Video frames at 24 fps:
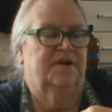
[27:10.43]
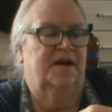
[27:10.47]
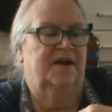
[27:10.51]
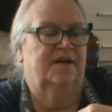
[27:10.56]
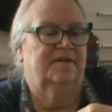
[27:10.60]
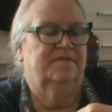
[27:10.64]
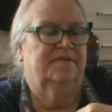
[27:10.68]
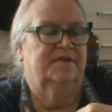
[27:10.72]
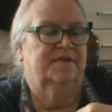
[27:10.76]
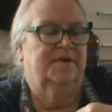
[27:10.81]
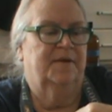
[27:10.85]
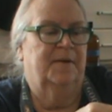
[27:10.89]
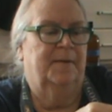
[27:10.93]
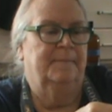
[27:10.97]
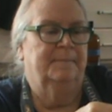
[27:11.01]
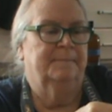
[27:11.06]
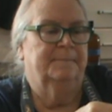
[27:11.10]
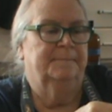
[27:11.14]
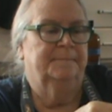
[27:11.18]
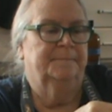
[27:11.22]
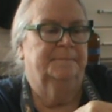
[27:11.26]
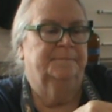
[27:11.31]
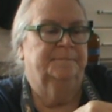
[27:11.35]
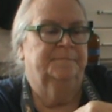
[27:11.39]

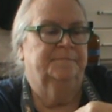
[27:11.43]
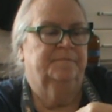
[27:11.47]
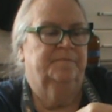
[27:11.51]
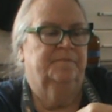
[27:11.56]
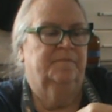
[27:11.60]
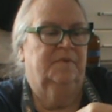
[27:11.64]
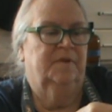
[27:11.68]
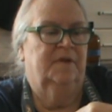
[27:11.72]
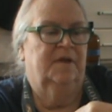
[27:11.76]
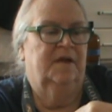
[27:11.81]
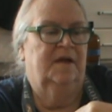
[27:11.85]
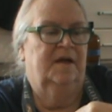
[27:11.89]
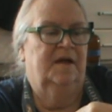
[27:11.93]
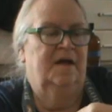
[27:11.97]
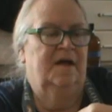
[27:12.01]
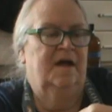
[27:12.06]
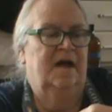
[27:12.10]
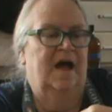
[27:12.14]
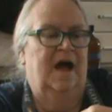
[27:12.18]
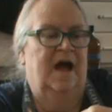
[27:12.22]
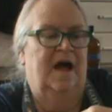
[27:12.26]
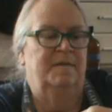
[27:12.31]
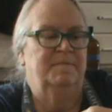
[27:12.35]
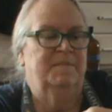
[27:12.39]

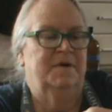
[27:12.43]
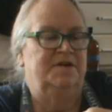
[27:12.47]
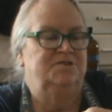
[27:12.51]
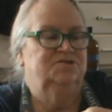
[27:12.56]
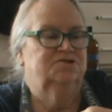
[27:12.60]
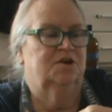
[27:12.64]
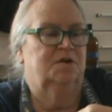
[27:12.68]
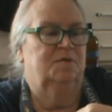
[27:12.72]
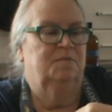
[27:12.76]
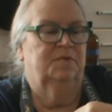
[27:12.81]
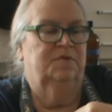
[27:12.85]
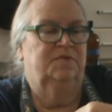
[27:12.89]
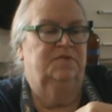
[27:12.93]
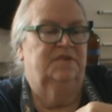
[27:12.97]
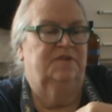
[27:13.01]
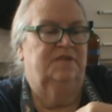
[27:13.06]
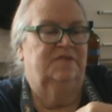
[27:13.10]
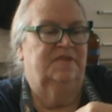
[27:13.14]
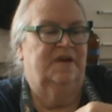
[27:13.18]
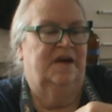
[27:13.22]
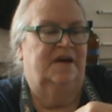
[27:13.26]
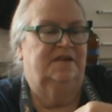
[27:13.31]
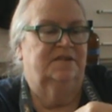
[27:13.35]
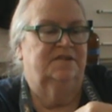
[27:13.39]
I match almost
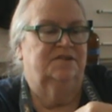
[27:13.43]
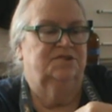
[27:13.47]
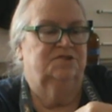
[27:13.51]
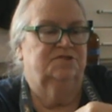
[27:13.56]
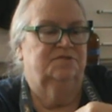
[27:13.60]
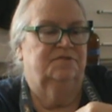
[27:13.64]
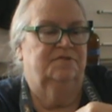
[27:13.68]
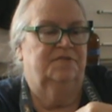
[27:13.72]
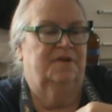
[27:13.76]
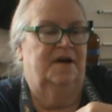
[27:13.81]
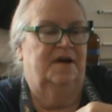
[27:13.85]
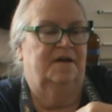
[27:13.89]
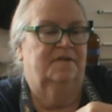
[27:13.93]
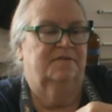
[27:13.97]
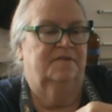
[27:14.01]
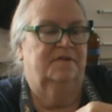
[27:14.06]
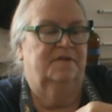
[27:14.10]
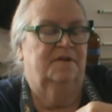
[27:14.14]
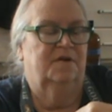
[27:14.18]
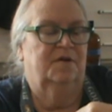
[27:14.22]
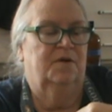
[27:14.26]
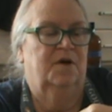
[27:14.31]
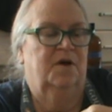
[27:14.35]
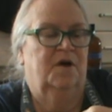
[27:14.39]
exactly 2.5,
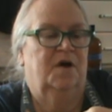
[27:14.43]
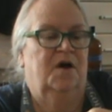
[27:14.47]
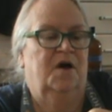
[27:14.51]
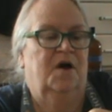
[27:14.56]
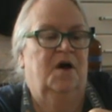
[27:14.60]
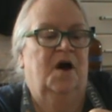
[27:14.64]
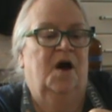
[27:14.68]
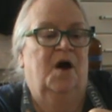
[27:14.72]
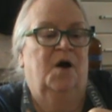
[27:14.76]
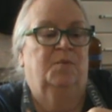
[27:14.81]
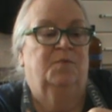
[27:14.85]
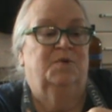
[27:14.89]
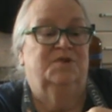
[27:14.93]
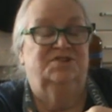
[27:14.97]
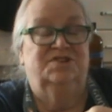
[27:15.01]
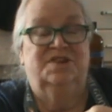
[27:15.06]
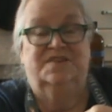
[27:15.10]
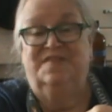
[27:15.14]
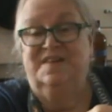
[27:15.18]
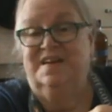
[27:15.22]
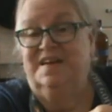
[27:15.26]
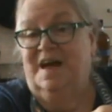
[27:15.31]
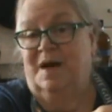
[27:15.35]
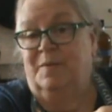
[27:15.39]
which
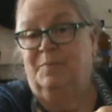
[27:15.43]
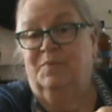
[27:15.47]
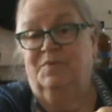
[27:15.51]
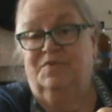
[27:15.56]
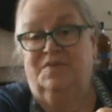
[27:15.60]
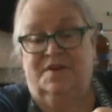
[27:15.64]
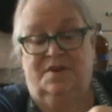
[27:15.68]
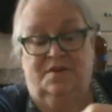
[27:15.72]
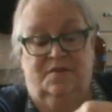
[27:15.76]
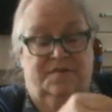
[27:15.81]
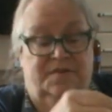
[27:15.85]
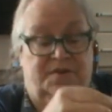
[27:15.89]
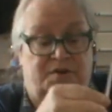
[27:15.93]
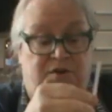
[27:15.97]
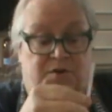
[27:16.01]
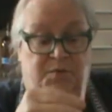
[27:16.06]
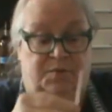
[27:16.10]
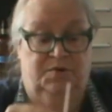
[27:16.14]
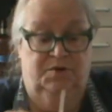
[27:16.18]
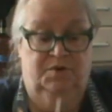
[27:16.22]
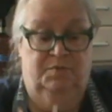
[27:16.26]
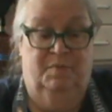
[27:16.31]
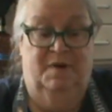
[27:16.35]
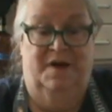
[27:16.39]
I think apple cider vinegar,
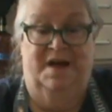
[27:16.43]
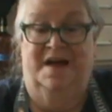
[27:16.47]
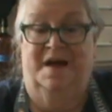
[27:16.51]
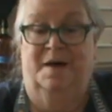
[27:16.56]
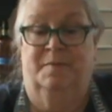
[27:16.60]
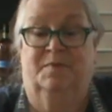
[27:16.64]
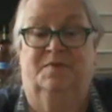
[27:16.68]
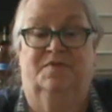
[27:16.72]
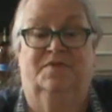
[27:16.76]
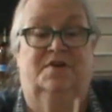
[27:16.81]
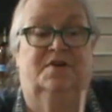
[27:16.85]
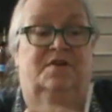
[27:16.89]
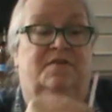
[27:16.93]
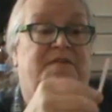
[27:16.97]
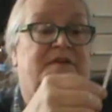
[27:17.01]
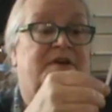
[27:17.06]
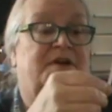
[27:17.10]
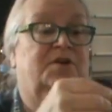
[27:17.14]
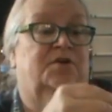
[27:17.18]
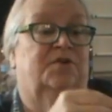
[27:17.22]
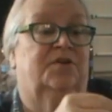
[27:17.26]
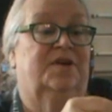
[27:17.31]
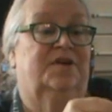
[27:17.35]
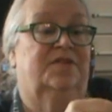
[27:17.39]
when you buy apple cider
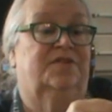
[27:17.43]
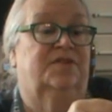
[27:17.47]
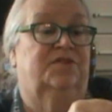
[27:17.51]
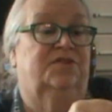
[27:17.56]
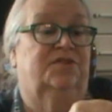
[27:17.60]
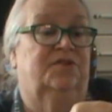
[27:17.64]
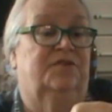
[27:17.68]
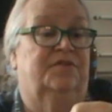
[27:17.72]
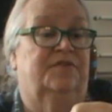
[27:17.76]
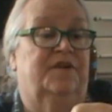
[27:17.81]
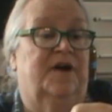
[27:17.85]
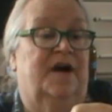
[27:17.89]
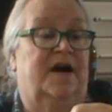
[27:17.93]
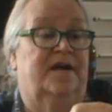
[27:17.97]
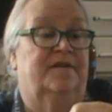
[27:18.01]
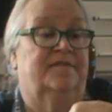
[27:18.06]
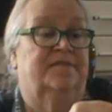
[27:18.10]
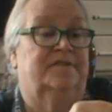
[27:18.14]
vinegar, is a 2.5.